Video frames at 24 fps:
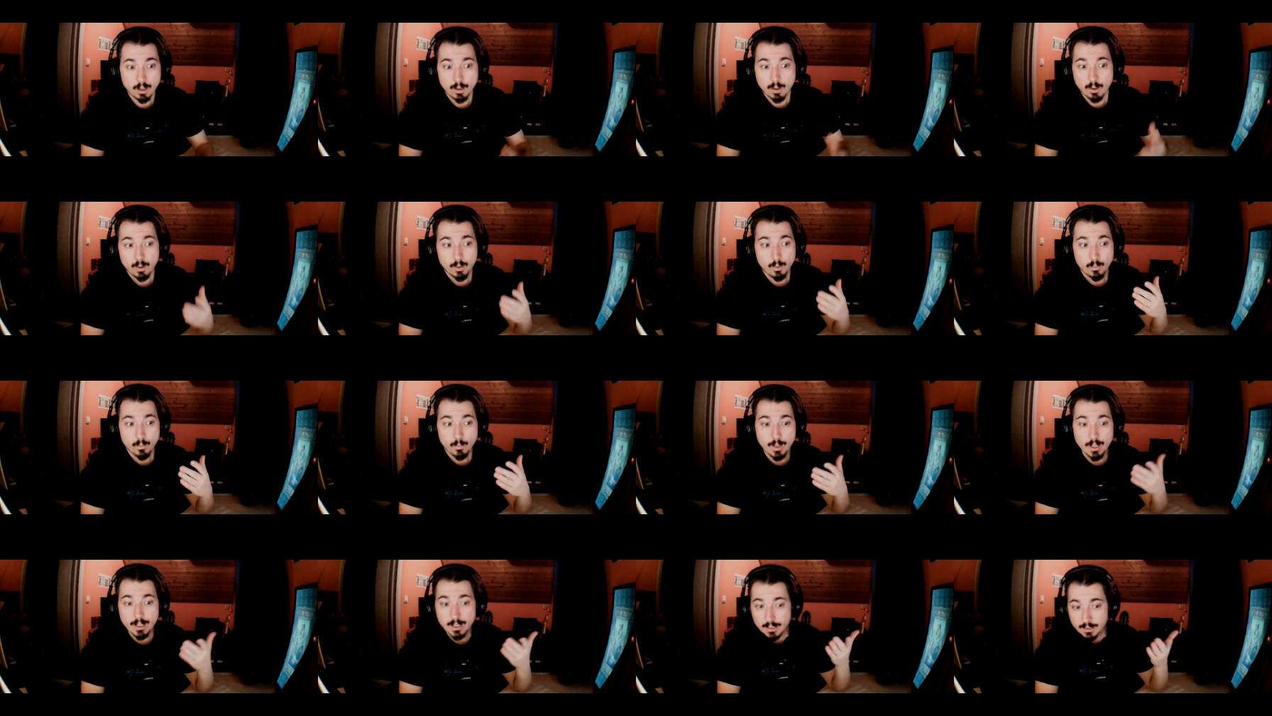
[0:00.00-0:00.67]

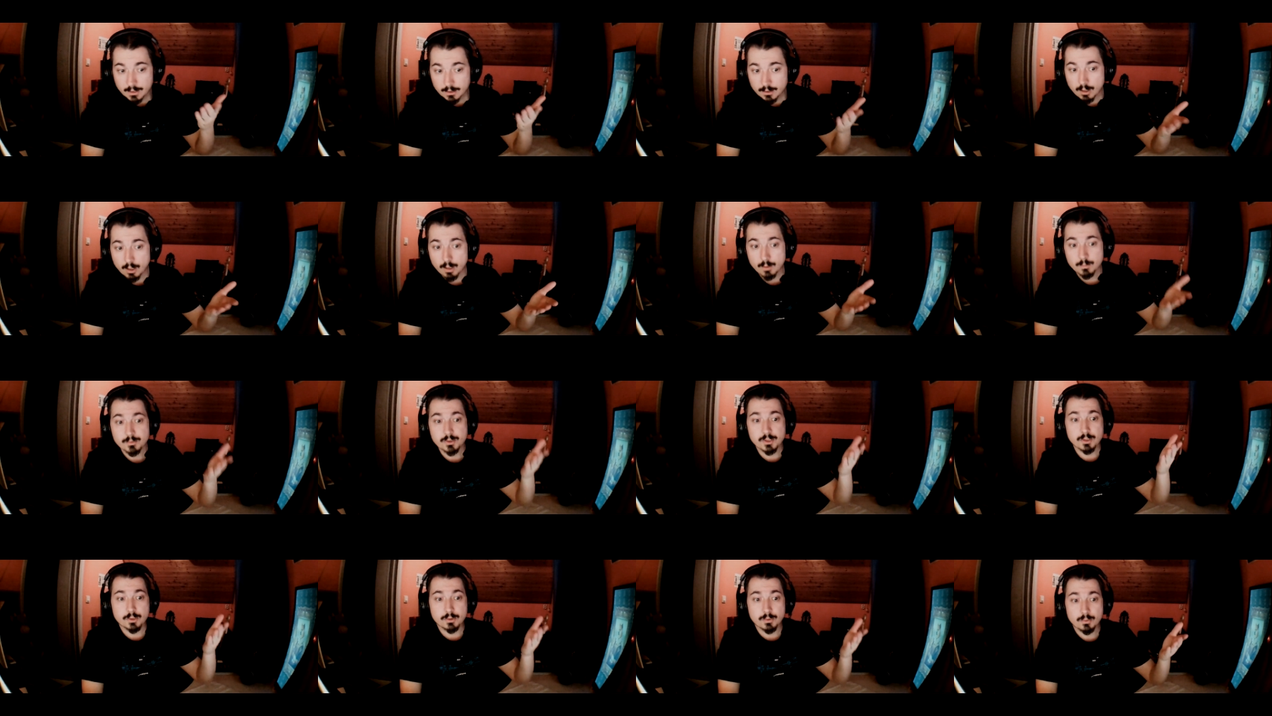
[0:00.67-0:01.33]
when it
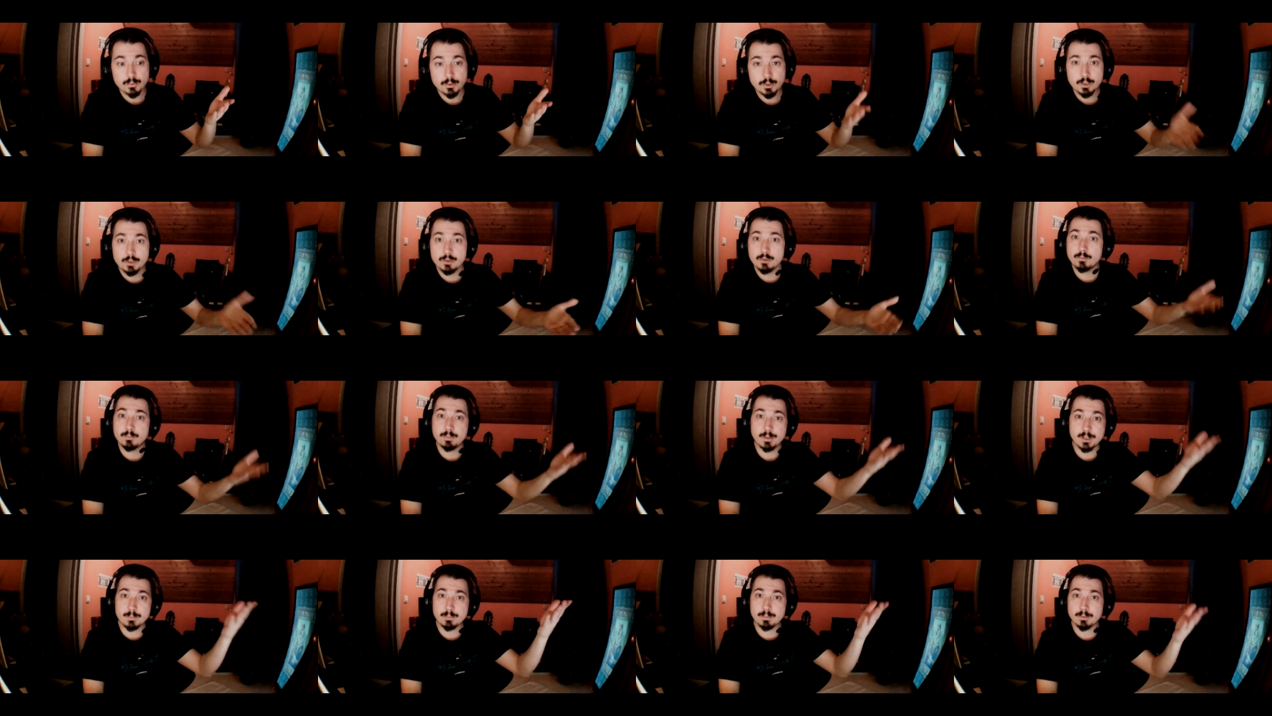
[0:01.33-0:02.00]
comes to new
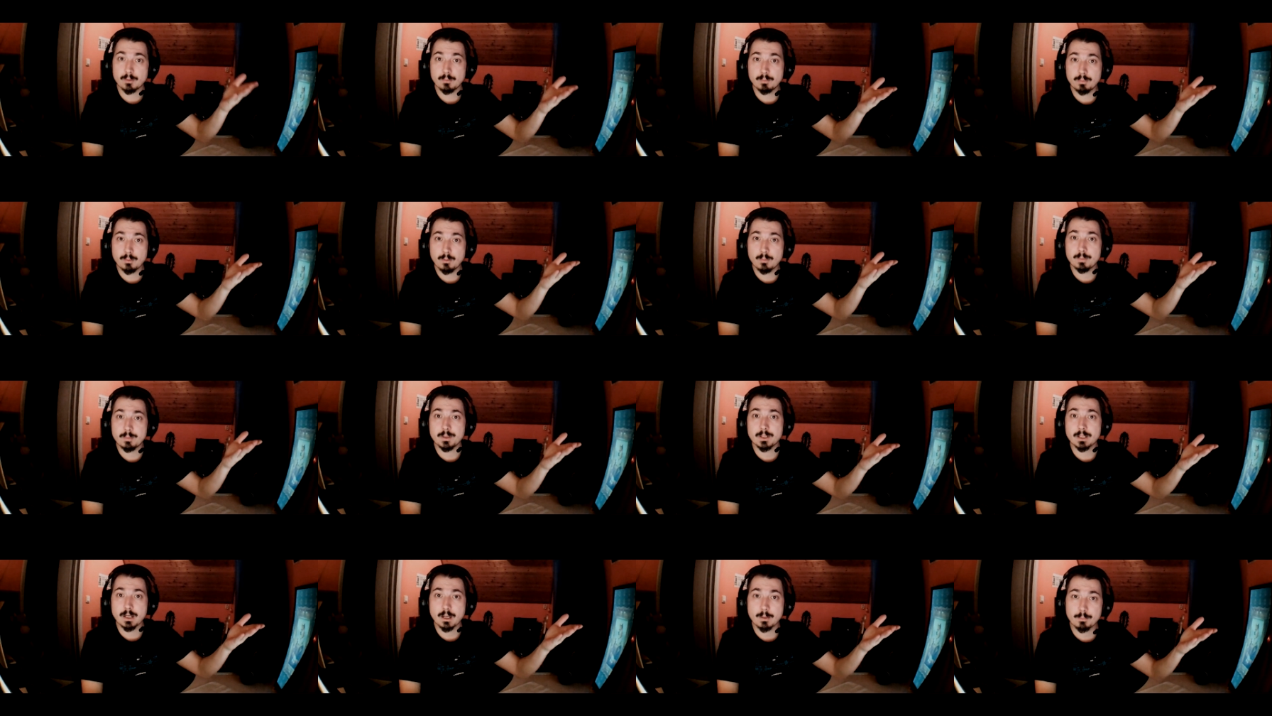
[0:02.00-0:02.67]
people
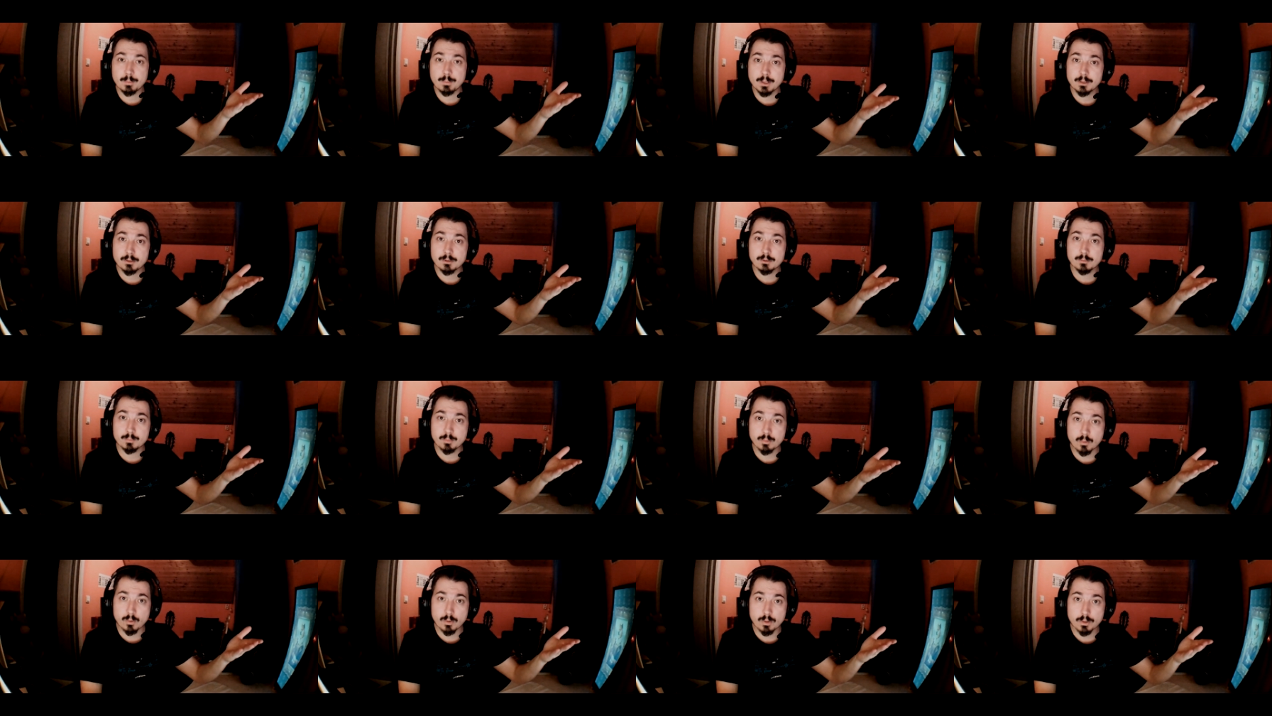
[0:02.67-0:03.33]
popping up at the
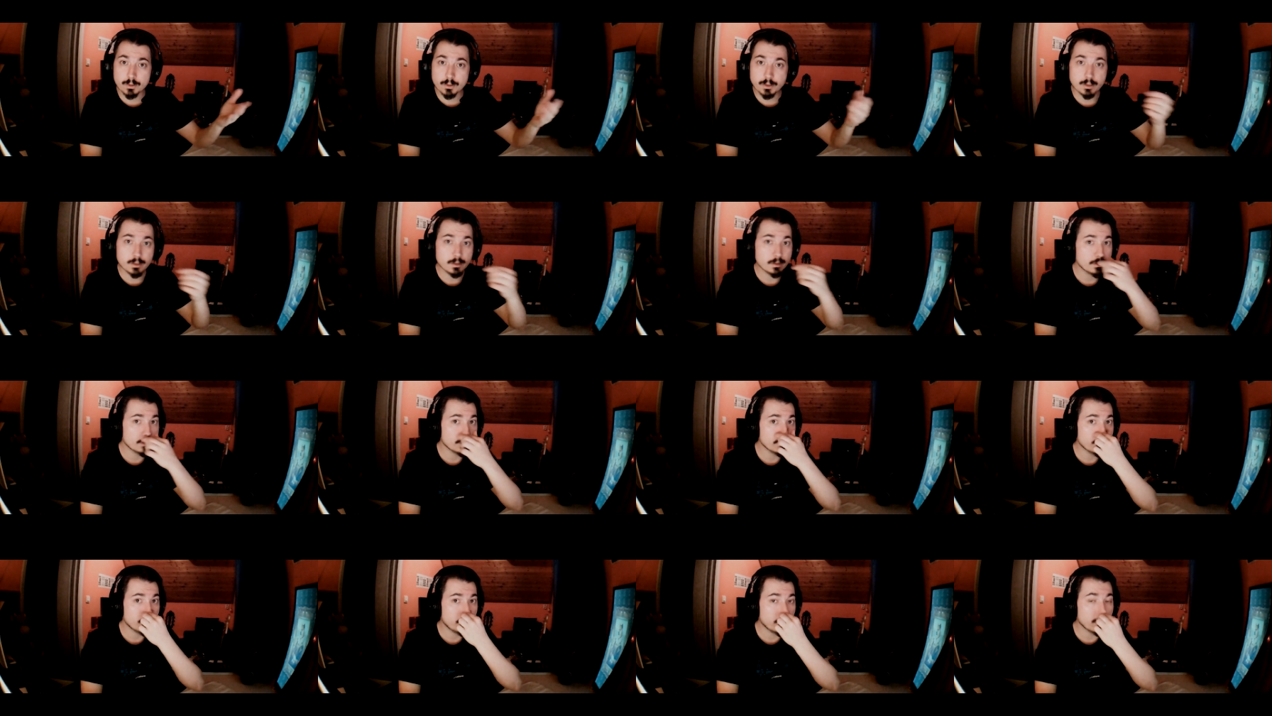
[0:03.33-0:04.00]
border,
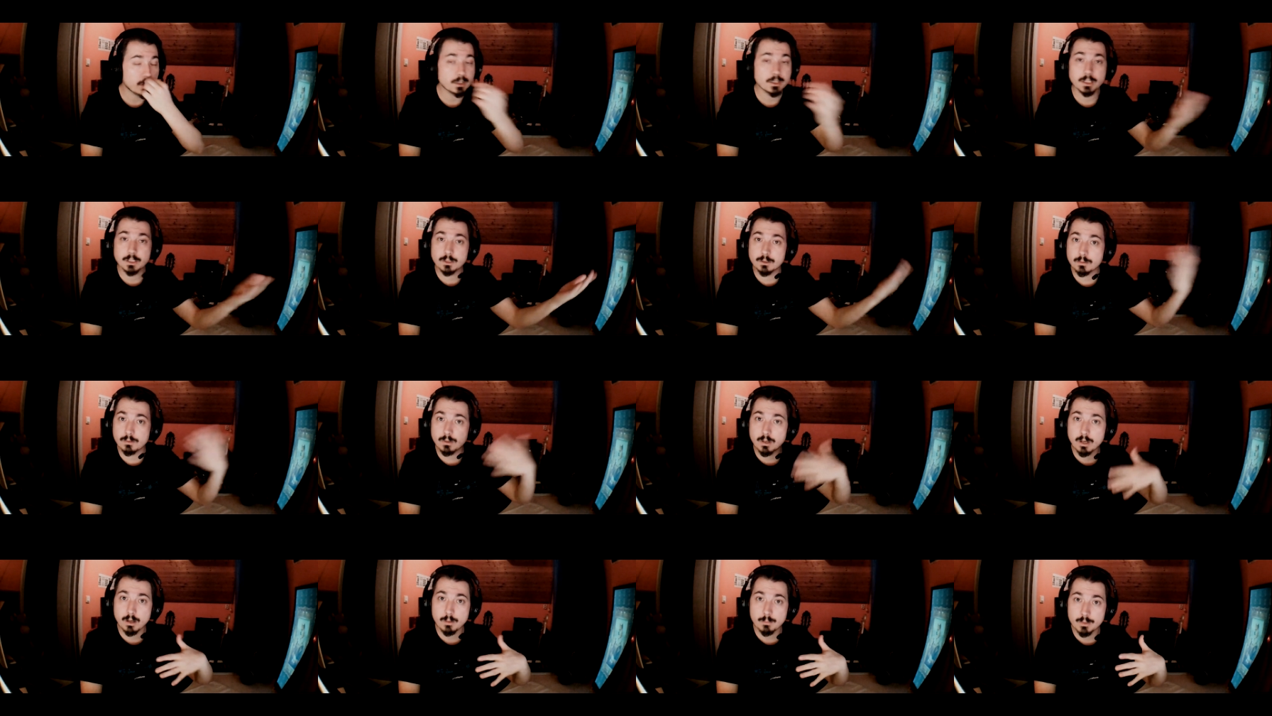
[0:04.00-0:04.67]
wanting to
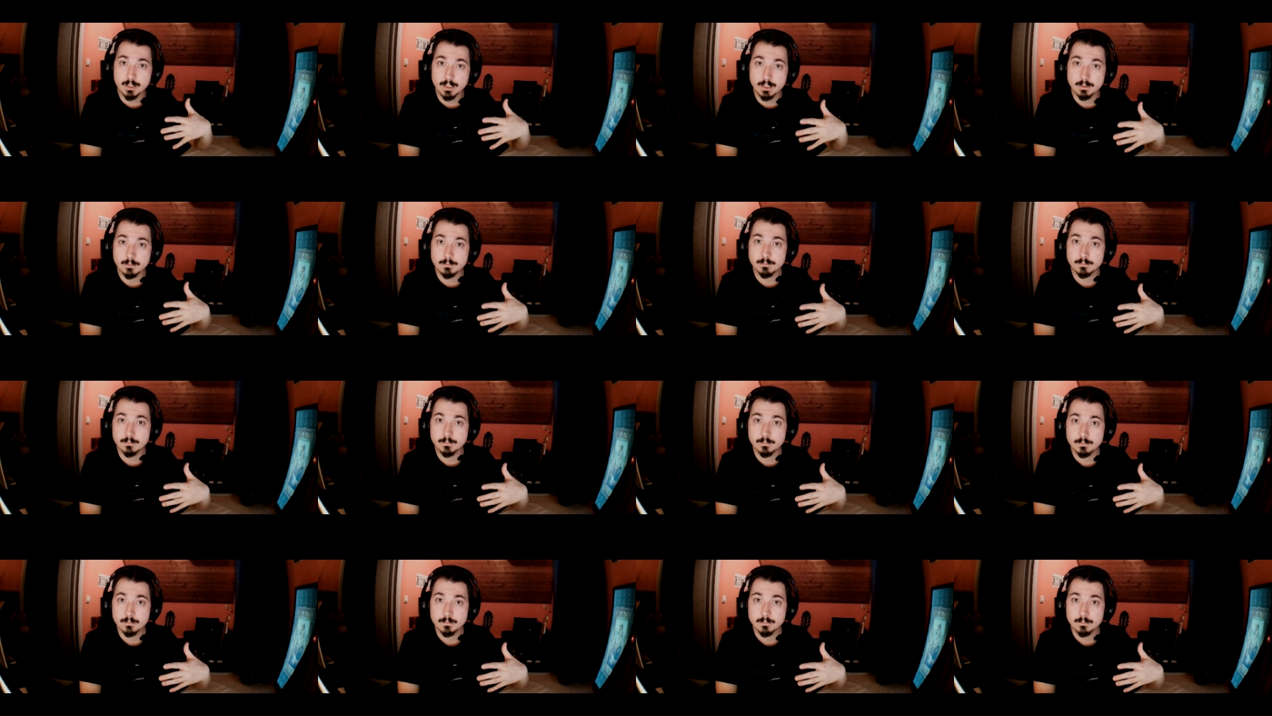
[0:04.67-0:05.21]
come in,